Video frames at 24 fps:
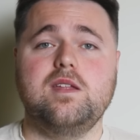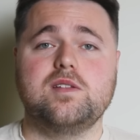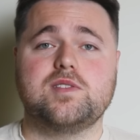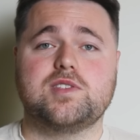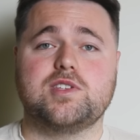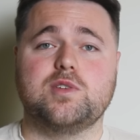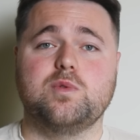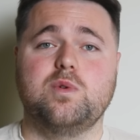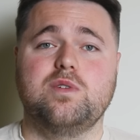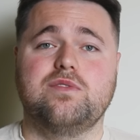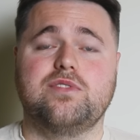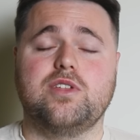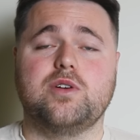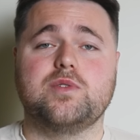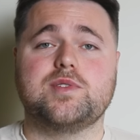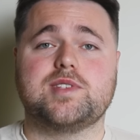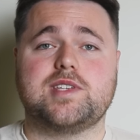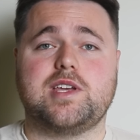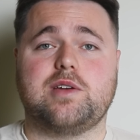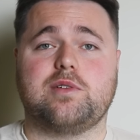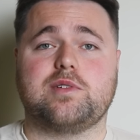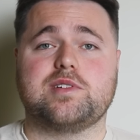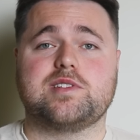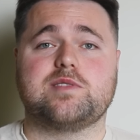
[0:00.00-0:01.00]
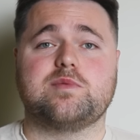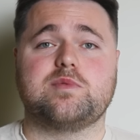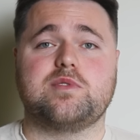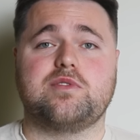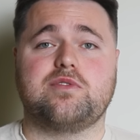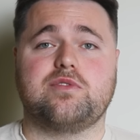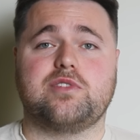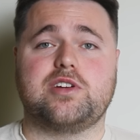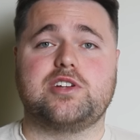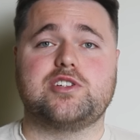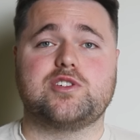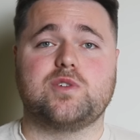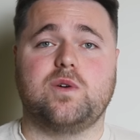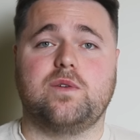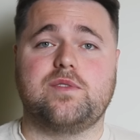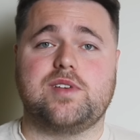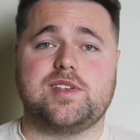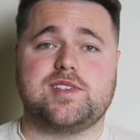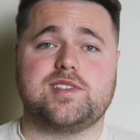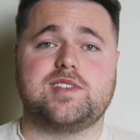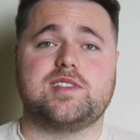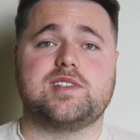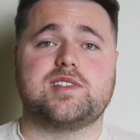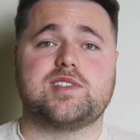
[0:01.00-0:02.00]
Two of those errors from the French,
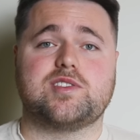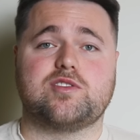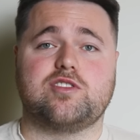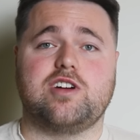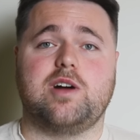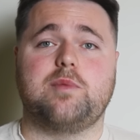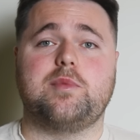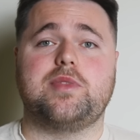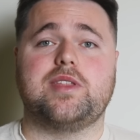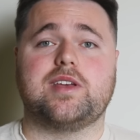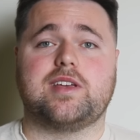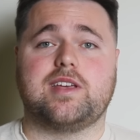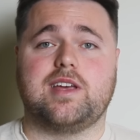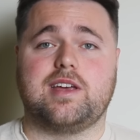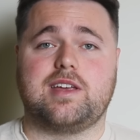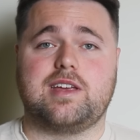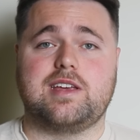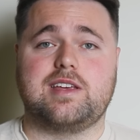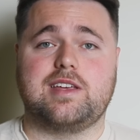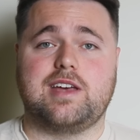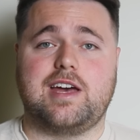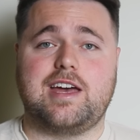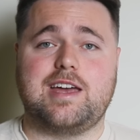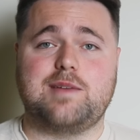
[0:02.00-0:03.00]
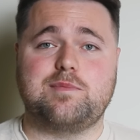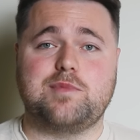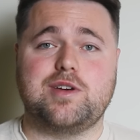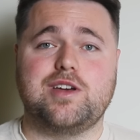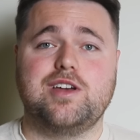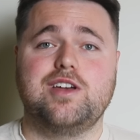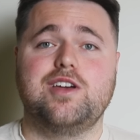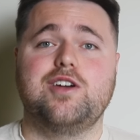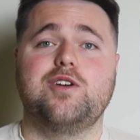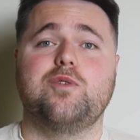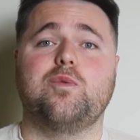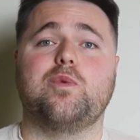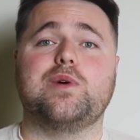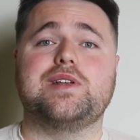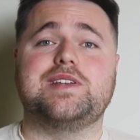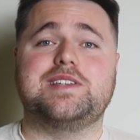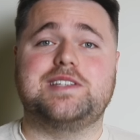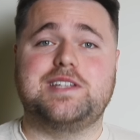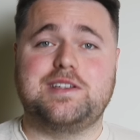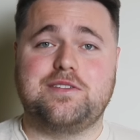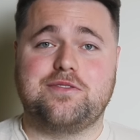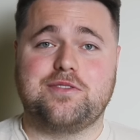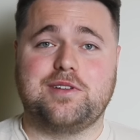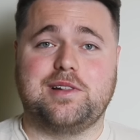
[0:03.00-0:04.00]
obviously the scrum and the kicking game, were
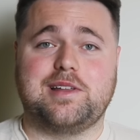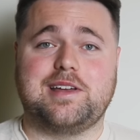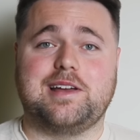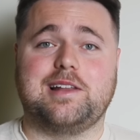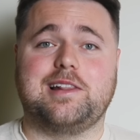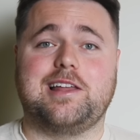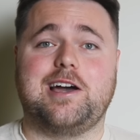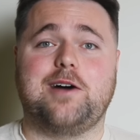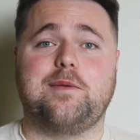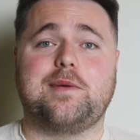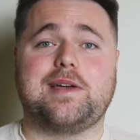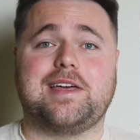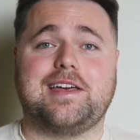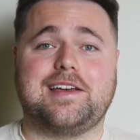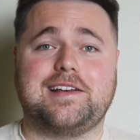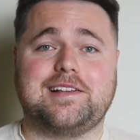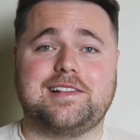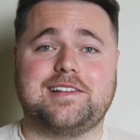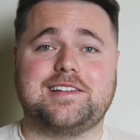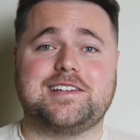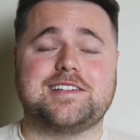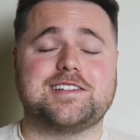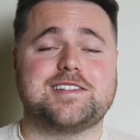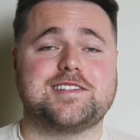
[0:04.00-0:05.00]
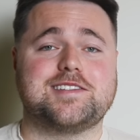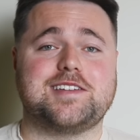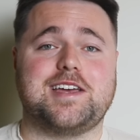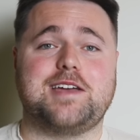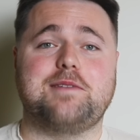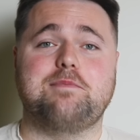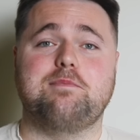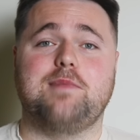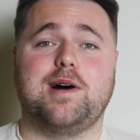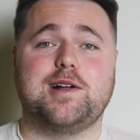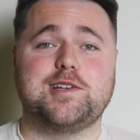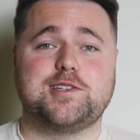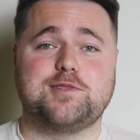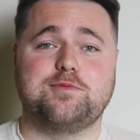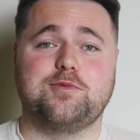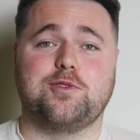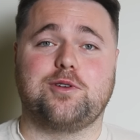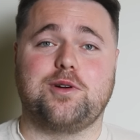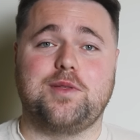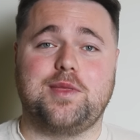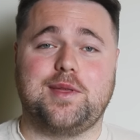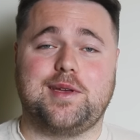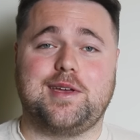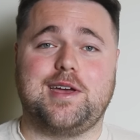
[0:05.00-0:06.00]
definitely allowing England to stay much
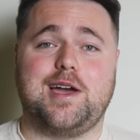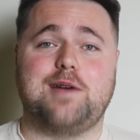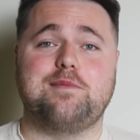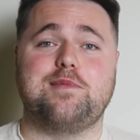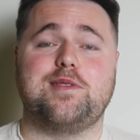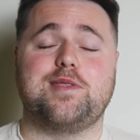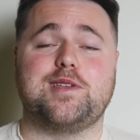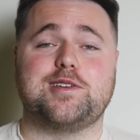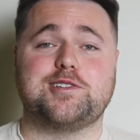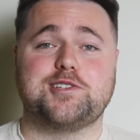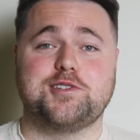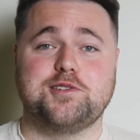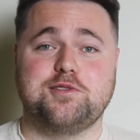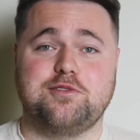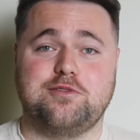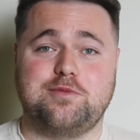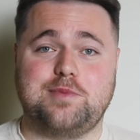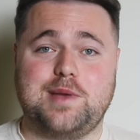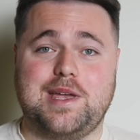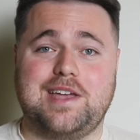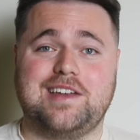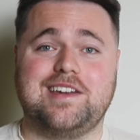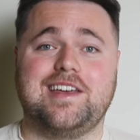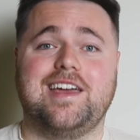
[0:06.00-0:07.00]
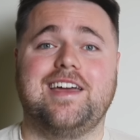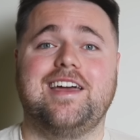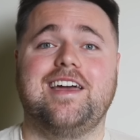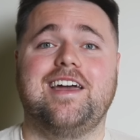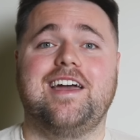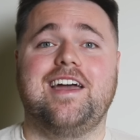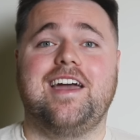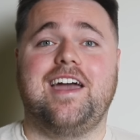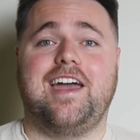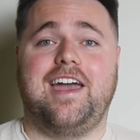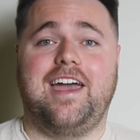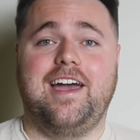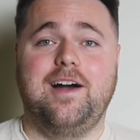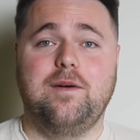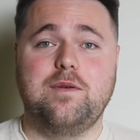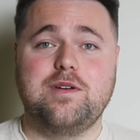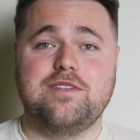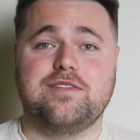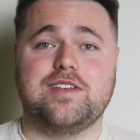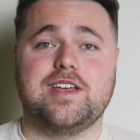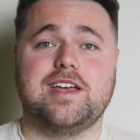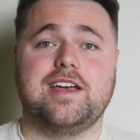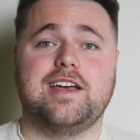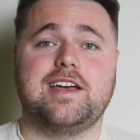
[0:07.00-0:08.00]
more in the game than they should have been.
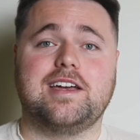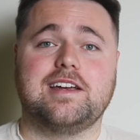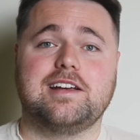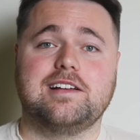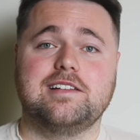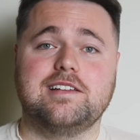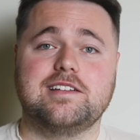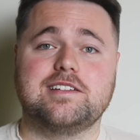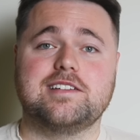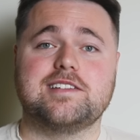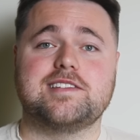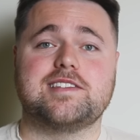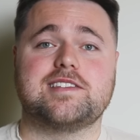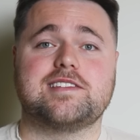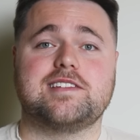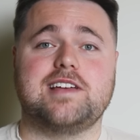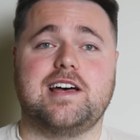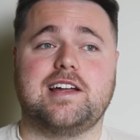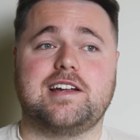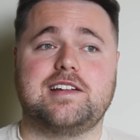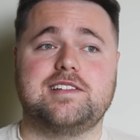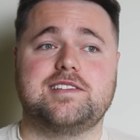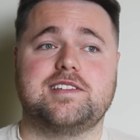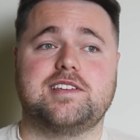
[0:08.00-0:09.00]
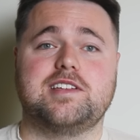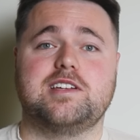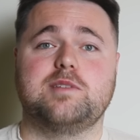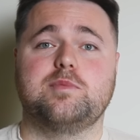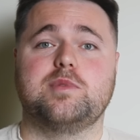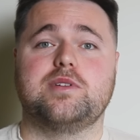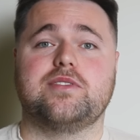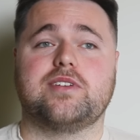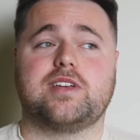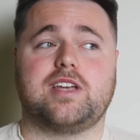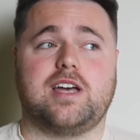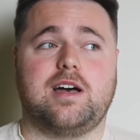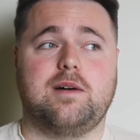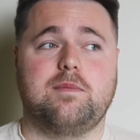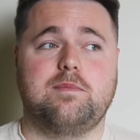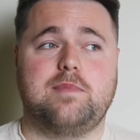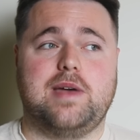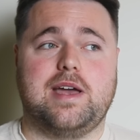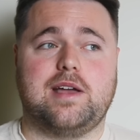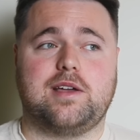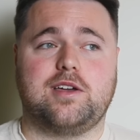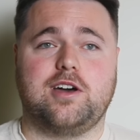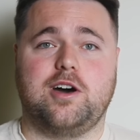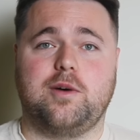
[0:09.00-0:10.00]
However, England starting to get a bit of a
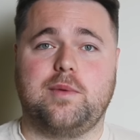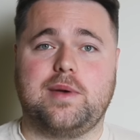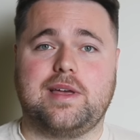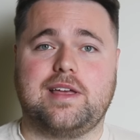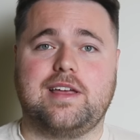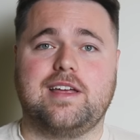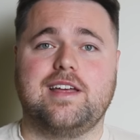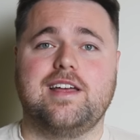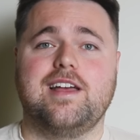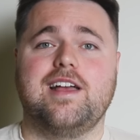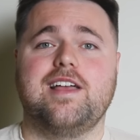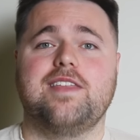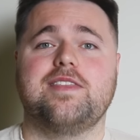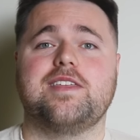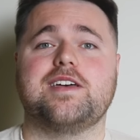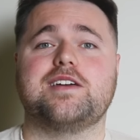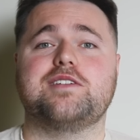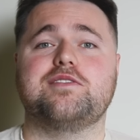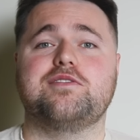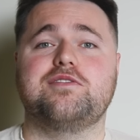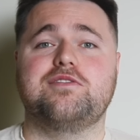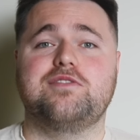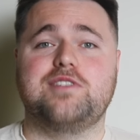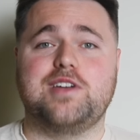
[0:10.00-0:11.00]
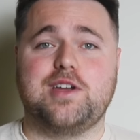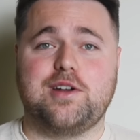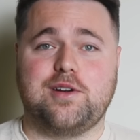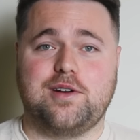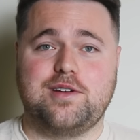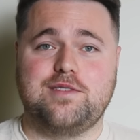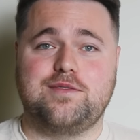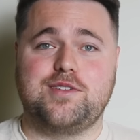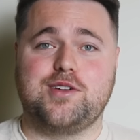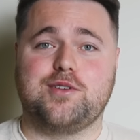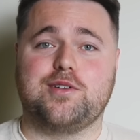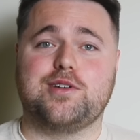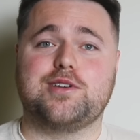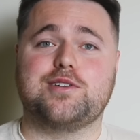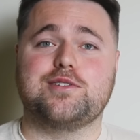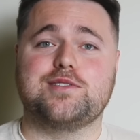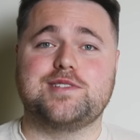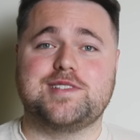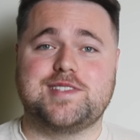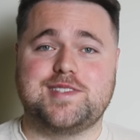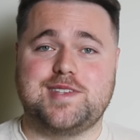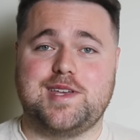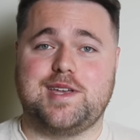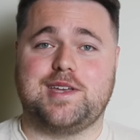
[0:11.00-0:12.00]
comeback going. They had a very, very
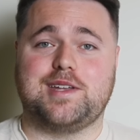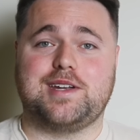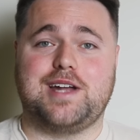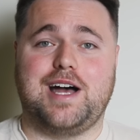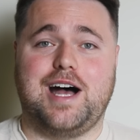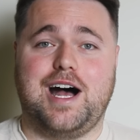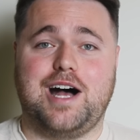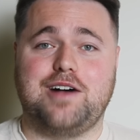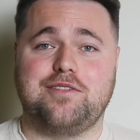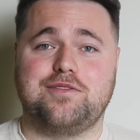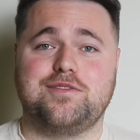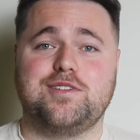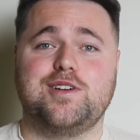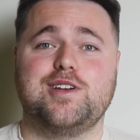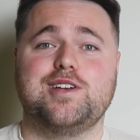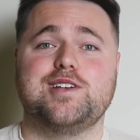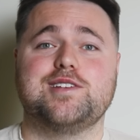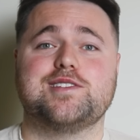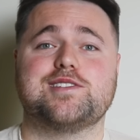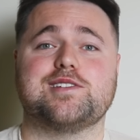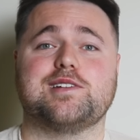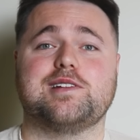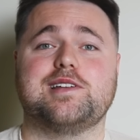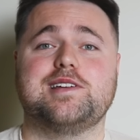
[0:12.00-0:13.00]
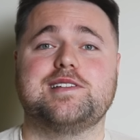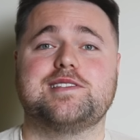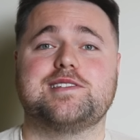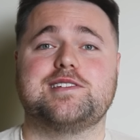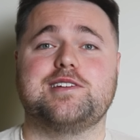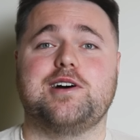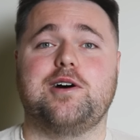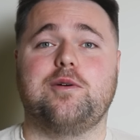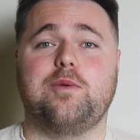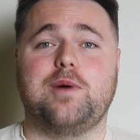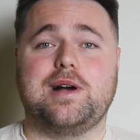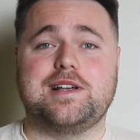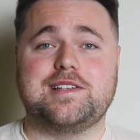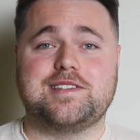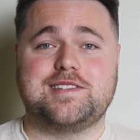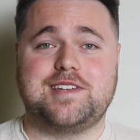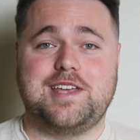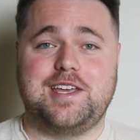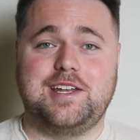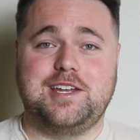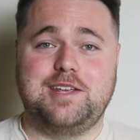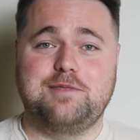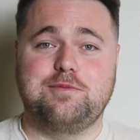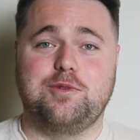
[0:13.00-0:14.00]
good second half. So let's not waste
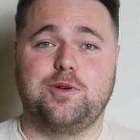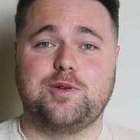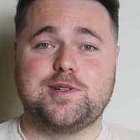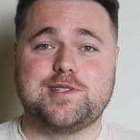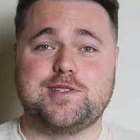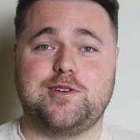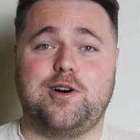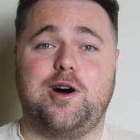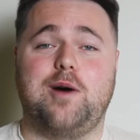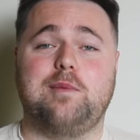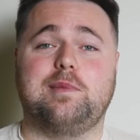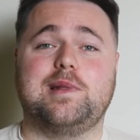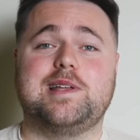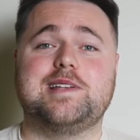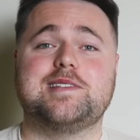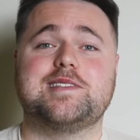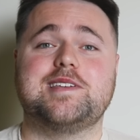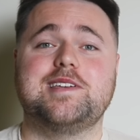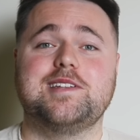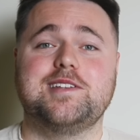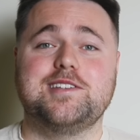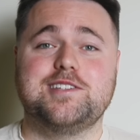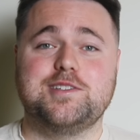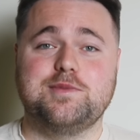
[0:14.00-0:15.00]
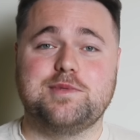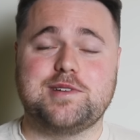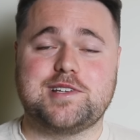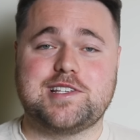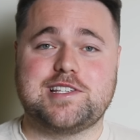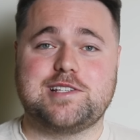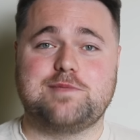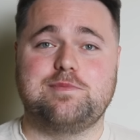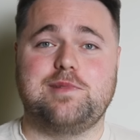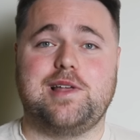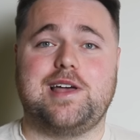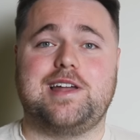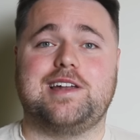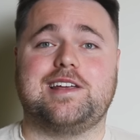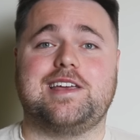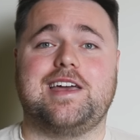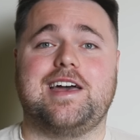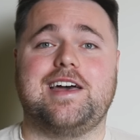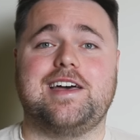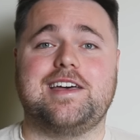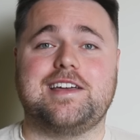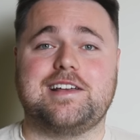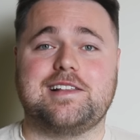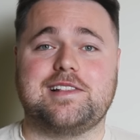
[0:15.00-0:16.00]
any more time. Let's get into explaining
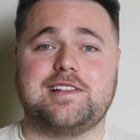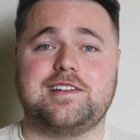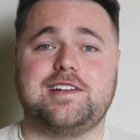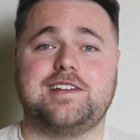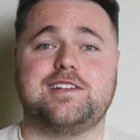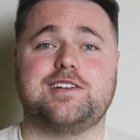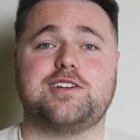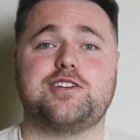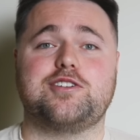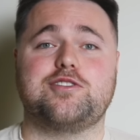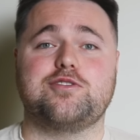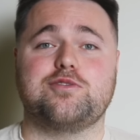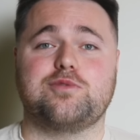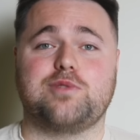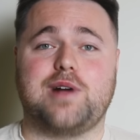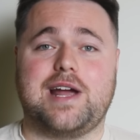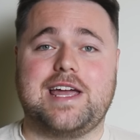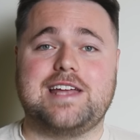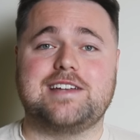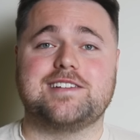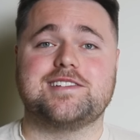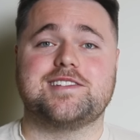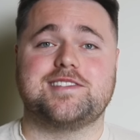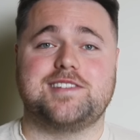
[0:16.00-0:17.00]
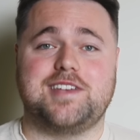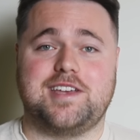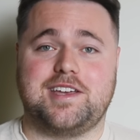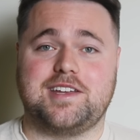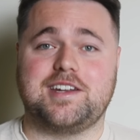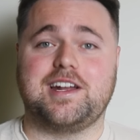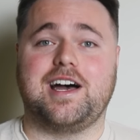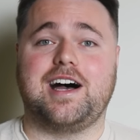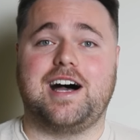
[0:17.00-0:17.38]
how England had a great second